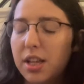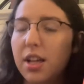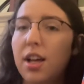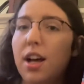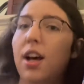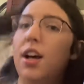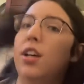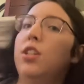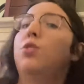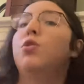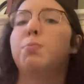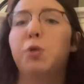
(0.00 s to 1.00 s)
a
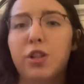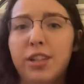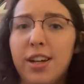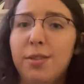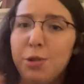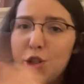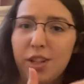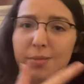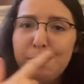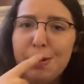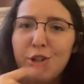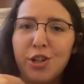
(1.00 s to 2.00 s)
used book sale, which I'll
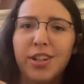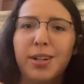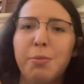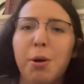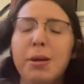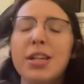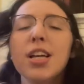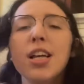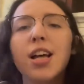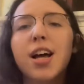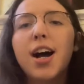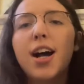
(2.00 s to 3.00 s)
mention in a moment,
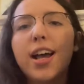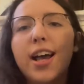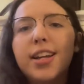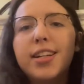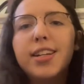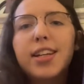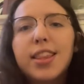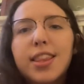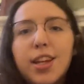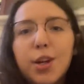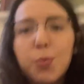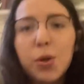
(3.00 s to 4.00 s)
and
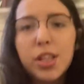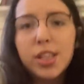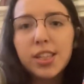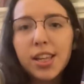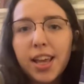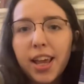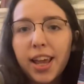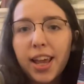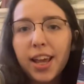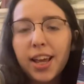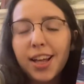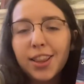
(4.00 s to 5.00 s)
there was
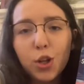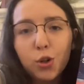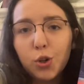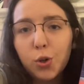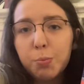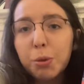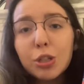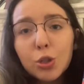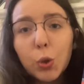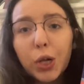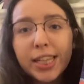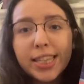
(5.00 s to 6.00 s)
a local
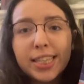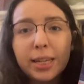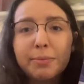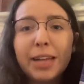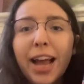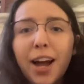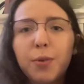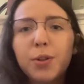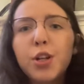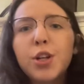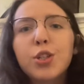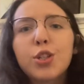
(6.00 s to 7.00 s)
bookstore in the same town.
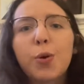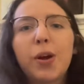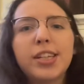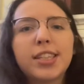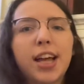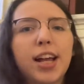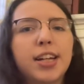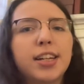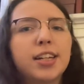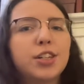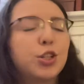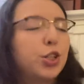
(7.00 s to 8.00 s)
So I
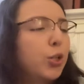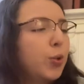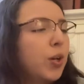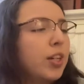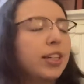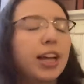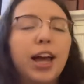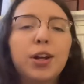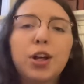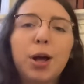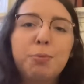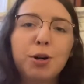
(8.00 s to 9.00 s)
decided to get
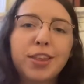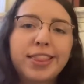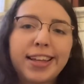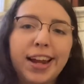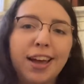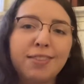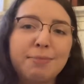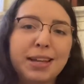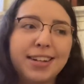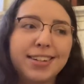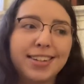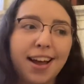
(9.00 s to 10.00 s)
a book that I've
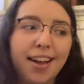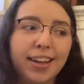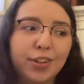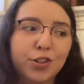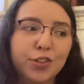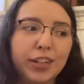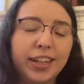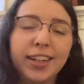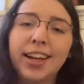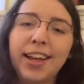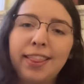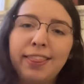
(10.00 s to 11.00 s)
been dying to
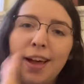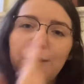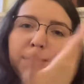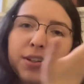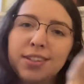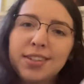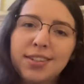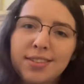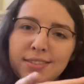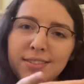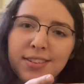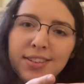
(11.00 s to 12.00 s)
read, and that was
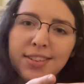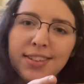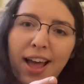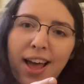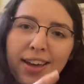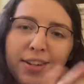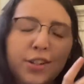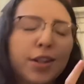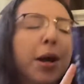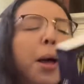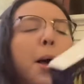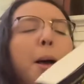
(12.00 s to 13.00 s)
Sky Hunter
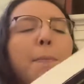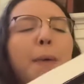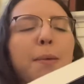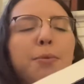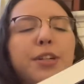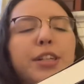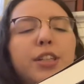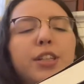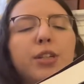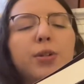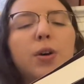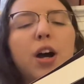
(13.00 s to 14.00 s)
by Marie
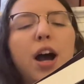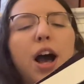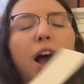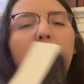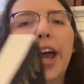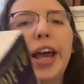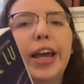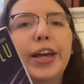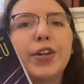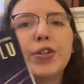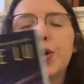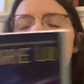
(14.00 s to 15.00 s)
Lu.
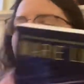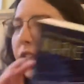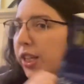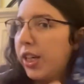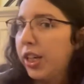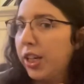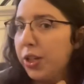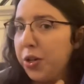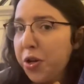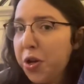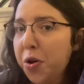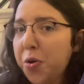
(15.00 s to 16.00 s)
I don't really
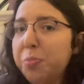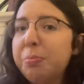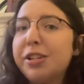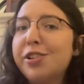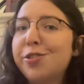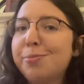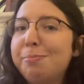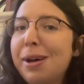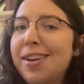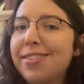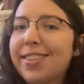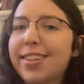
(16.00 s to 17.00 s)
know much
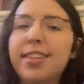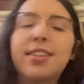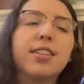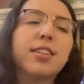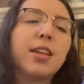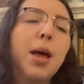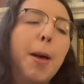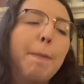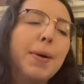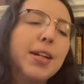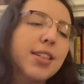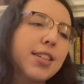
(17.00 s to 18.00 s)
about this,
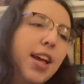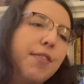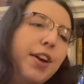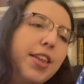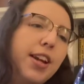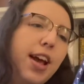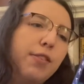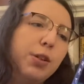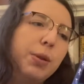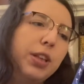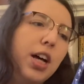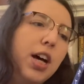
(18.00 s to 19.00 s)
but it's a sci-fi that
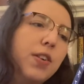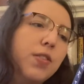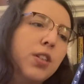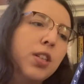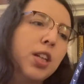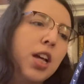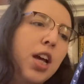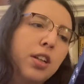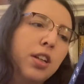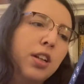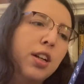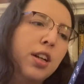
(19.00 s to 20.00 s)
everyone loves.
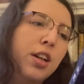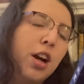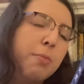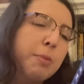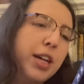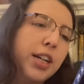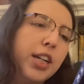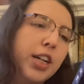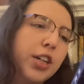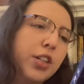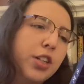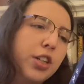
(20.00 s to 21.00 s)
Our main
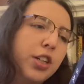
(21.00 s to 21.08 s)
character